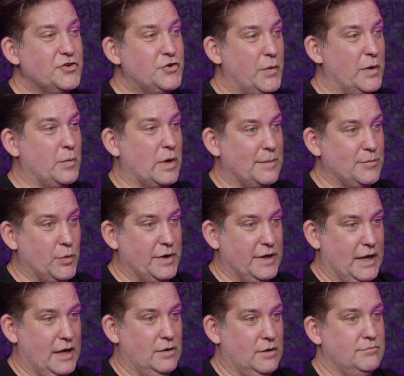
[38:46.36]
doing what I'm
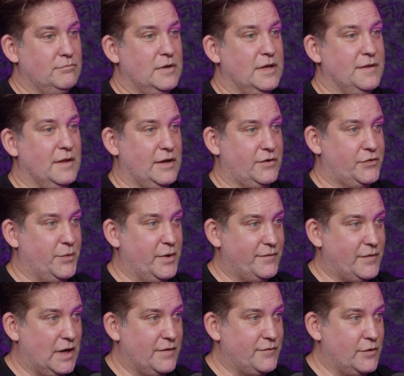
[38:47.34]
doing now in the next three
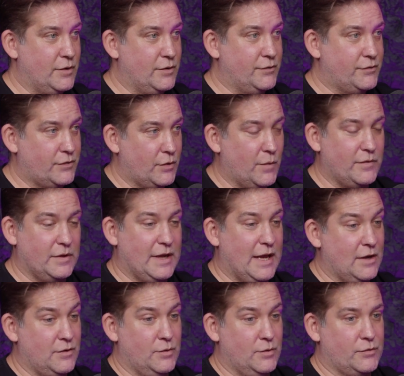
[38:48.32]
to five years. Hopefully
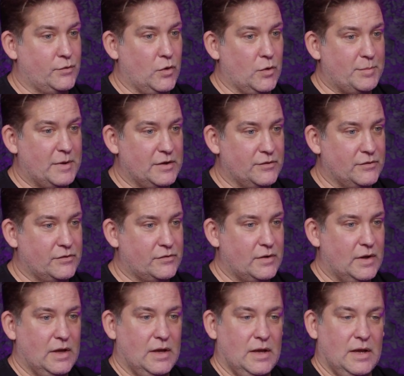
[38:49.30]
at News Corp because
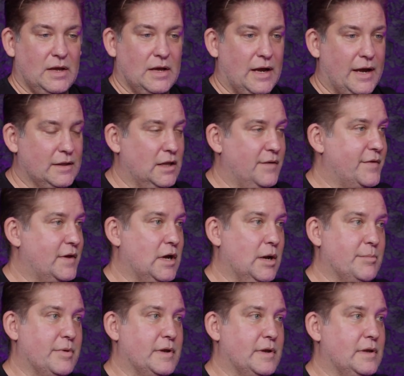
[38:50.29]
I love the
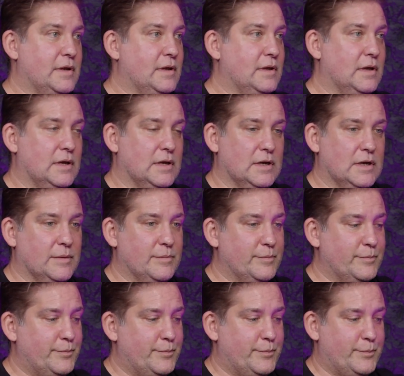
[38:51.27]
company.
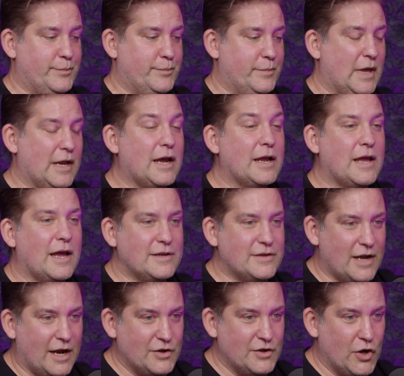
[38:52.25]
Um, and I
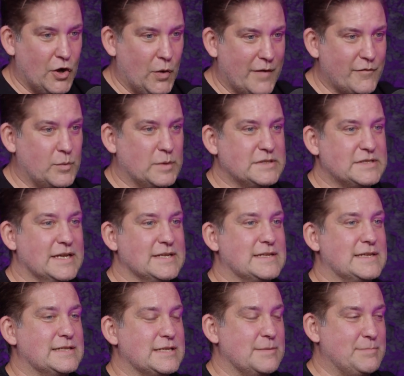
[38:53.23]
and I know everyone says
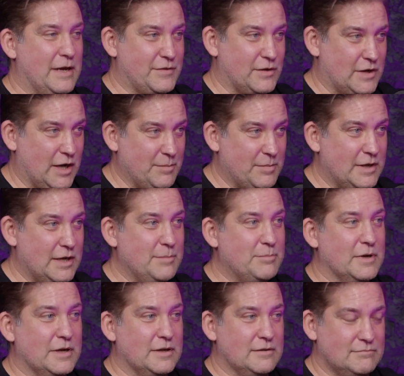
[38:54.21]
this about their company,
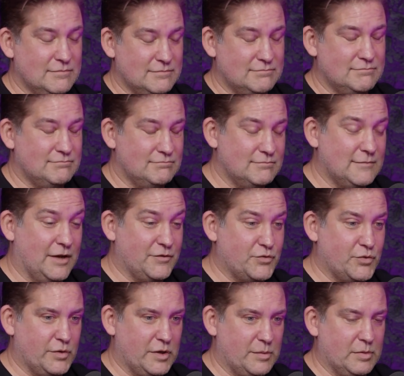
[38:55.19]
but I
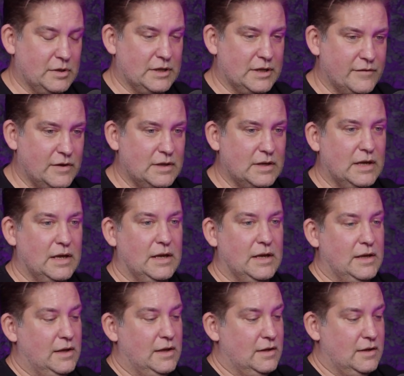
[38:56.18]
truly believe it.
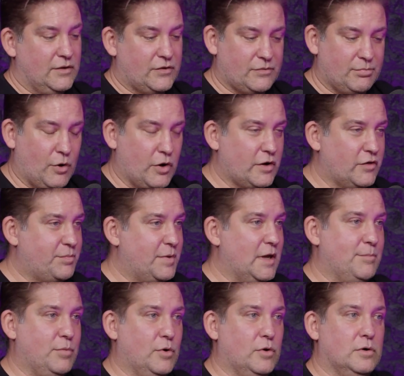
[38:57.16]
Smartest
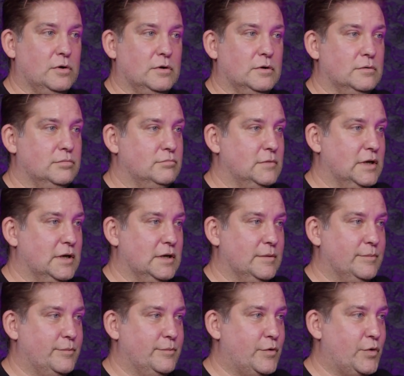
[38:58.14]
people,
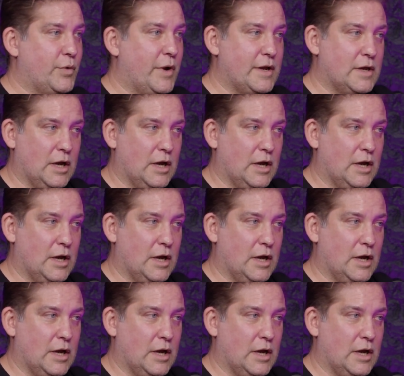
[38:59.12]
um, great